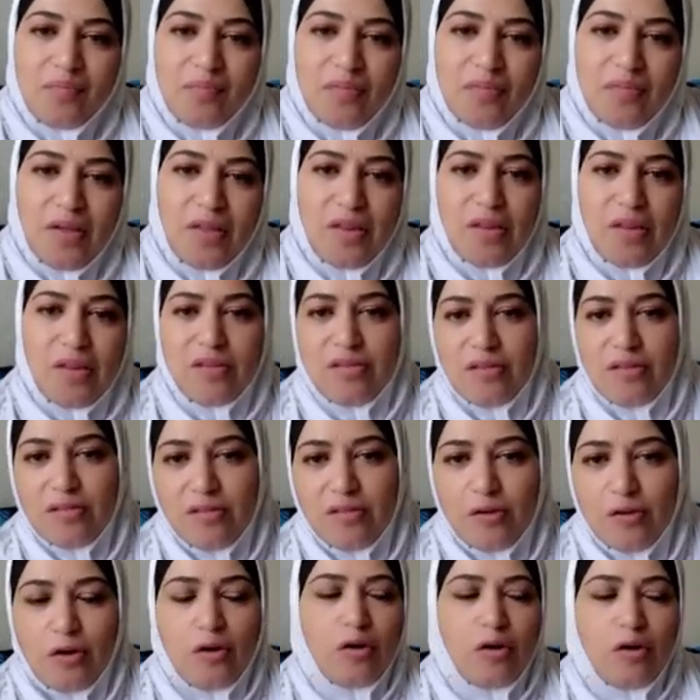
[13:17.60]
in the
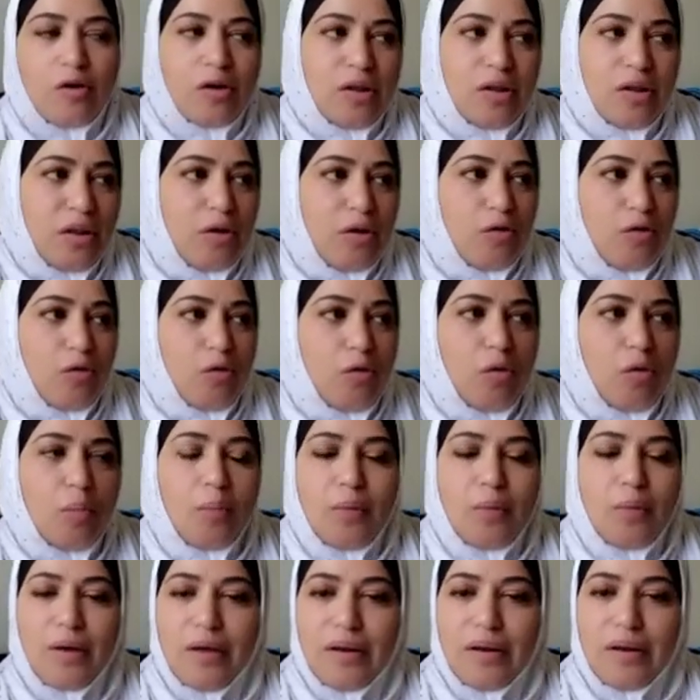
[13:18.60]
sisterhood, in the group.
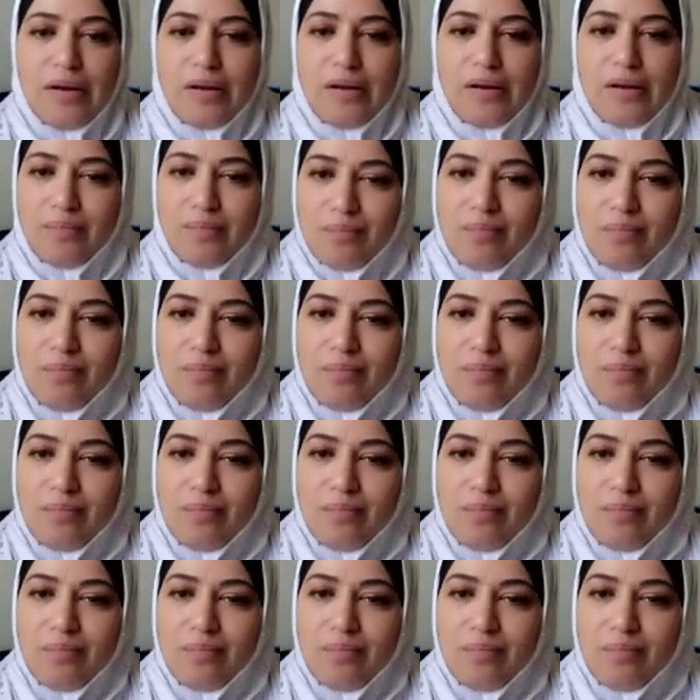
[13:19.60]
Right. And